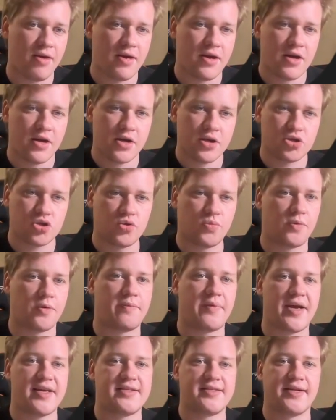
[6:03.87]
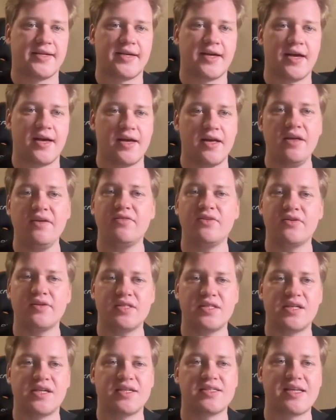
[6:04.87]
Super basic. If there is
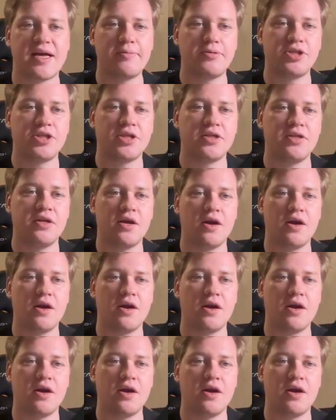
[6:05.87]
an exception,